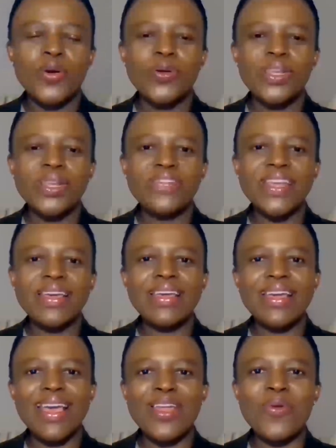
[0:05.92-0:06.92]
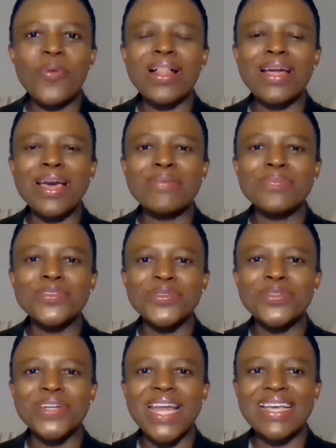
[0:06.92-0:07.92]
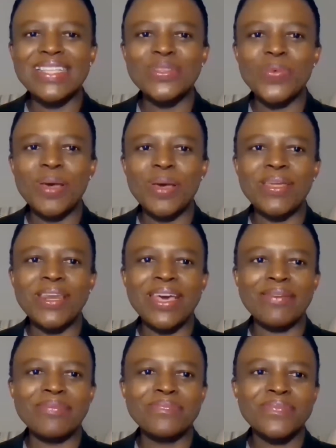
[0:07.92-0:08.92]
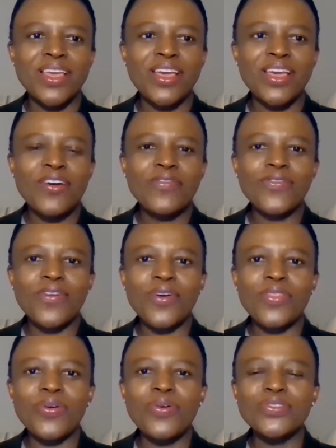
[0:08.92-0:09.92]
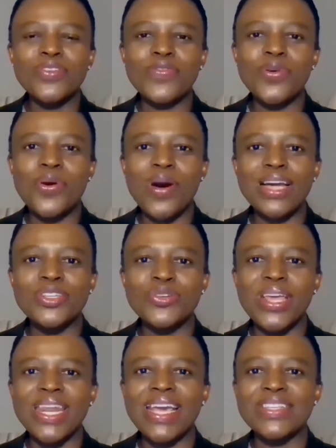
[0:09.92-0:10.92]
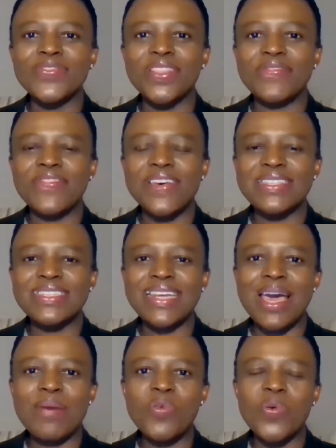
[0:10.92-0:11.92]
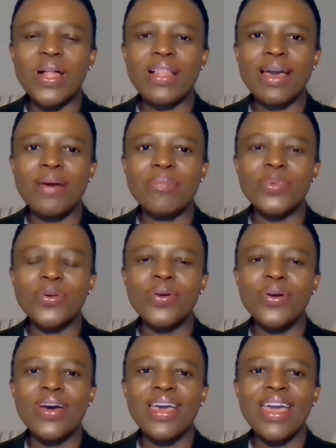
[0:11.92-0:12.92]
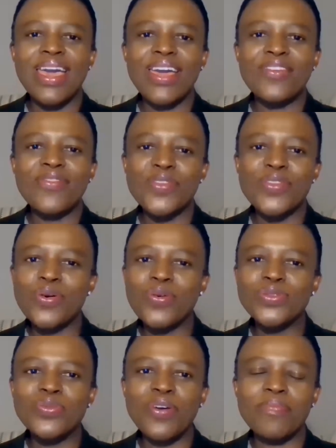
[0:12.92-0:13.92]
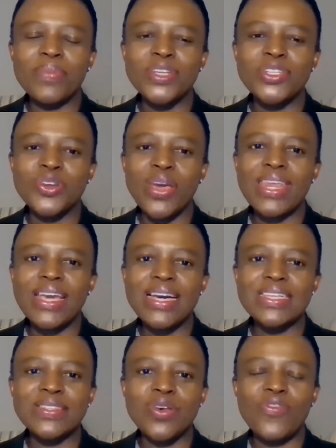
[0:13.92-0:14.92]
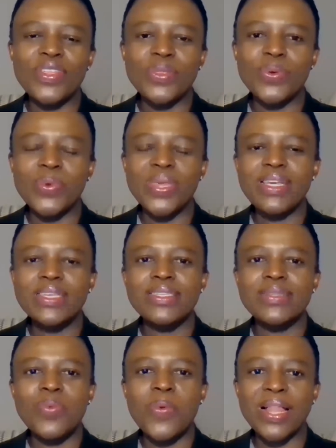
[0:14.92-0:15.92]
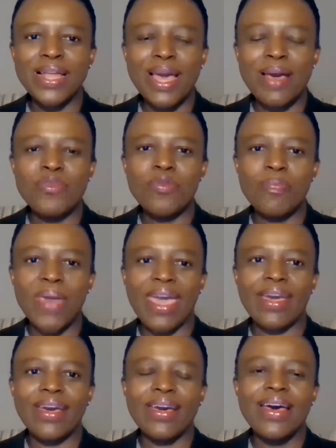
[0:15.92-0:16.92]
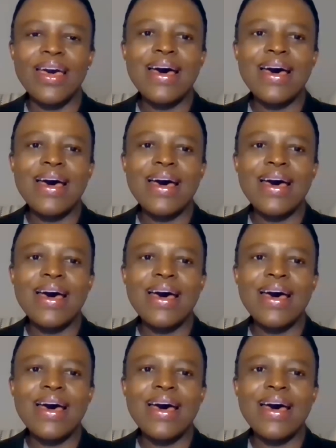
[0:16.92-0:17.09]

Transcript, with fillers: Good evening and welcome to tonight's webinar. For those of you who are joining us for the first time, we welcome you. And for those who have been joining us over the weeks, we welcome you back.